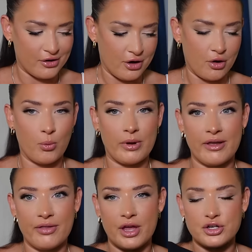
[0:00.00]
on
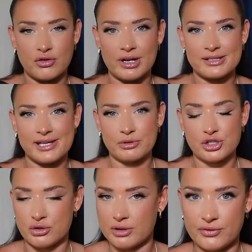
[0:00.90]
with a dress that I was
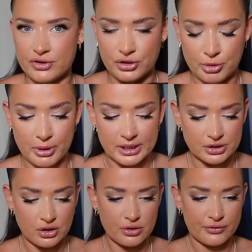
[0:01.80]
shooting for another
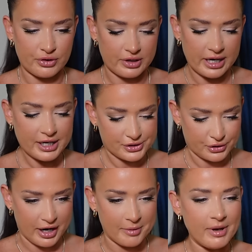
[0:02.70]
brand over on
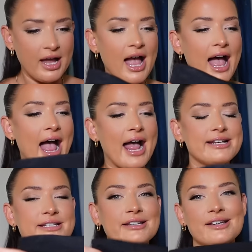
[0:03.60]
Instagram. And